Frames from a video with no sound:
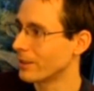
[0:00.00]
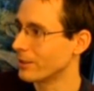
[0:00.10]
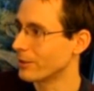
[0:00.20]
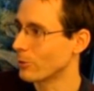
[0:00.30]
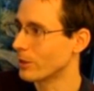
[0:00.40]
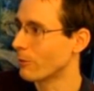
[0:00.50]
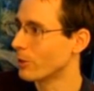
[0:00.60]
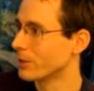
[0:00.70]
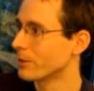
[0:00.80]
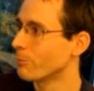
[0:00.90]
So that
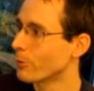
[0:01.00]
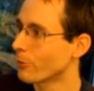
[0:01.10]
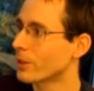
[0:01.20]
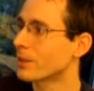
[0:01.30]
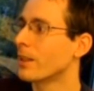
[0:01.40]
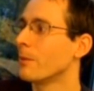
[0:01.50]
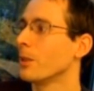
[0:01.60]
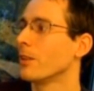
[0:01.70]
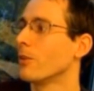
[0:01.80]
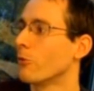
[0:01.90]
was perfect timing.